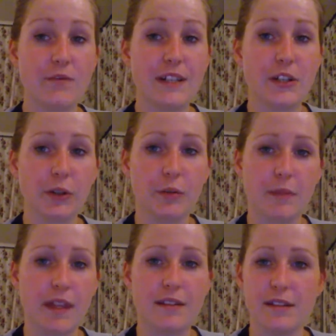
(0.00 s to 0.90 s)
video
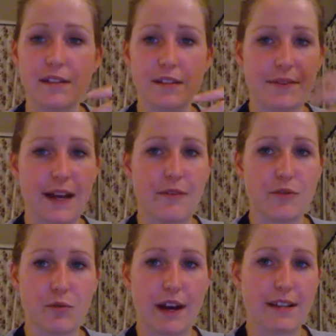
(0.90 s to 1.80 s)
than it is if I have
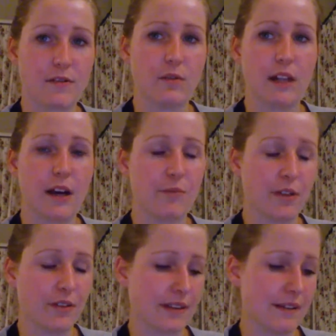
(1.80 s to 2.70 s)
to write it all out,
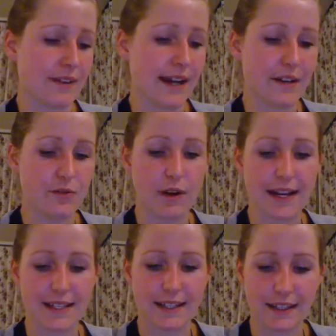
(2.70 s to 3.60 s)
because I find
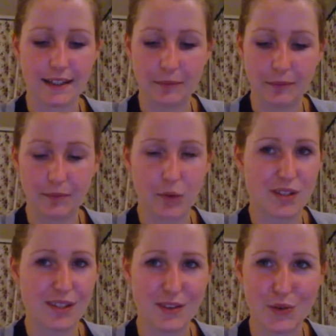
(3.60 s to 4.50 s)
writing
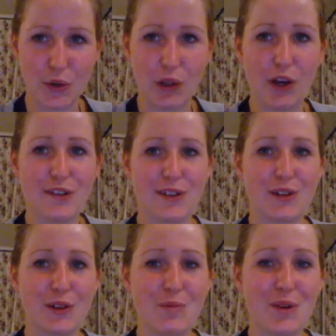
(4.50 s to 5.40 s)
puts in this whole
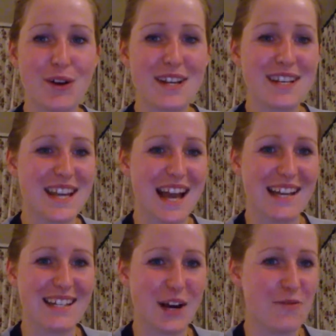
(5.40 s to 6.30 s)
logical component,
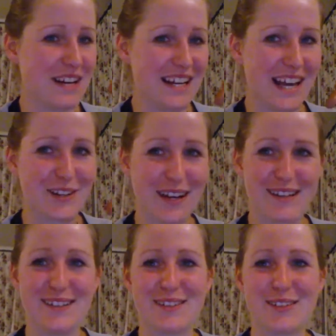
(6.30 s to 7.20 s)
and I really like to
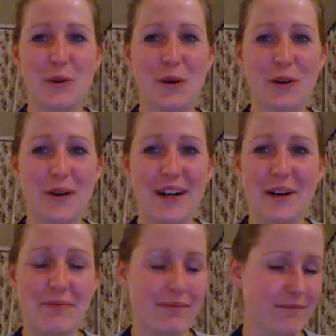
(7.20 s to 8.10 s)
actually just talk.
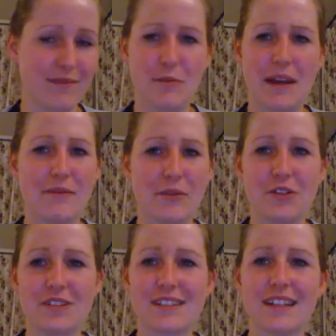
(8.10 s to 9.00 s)
You may have
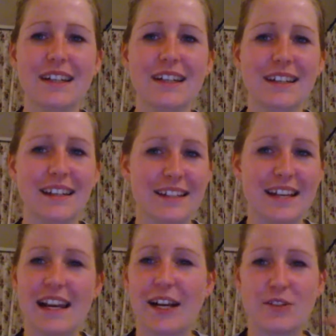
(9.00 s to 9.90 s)
noticed
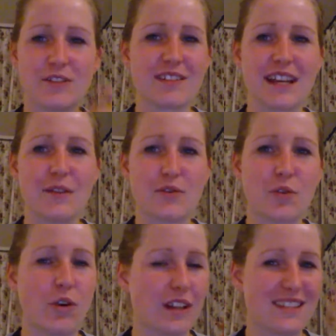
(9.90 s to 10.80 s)
that I like to just kind of
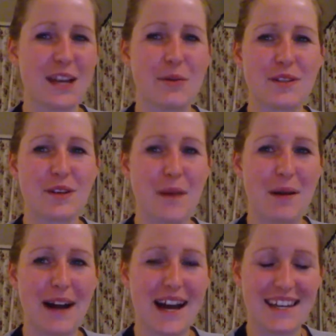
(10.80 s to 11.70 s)
talk and say what's on
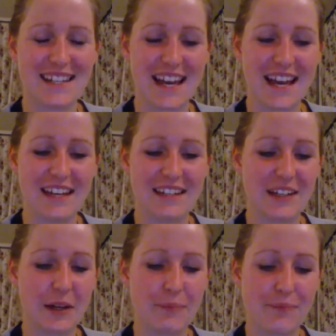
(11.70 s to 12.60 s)
my mind, and
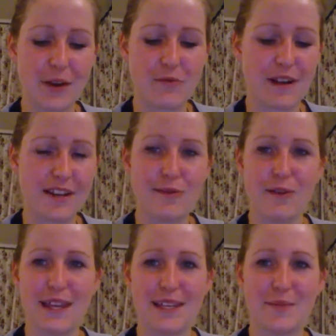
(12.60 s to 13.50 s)
I really
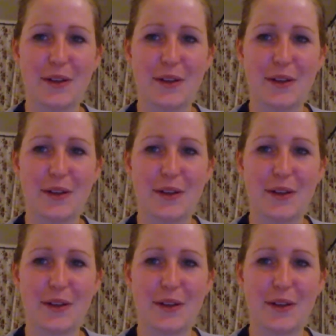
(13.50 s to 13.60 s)
enjoy that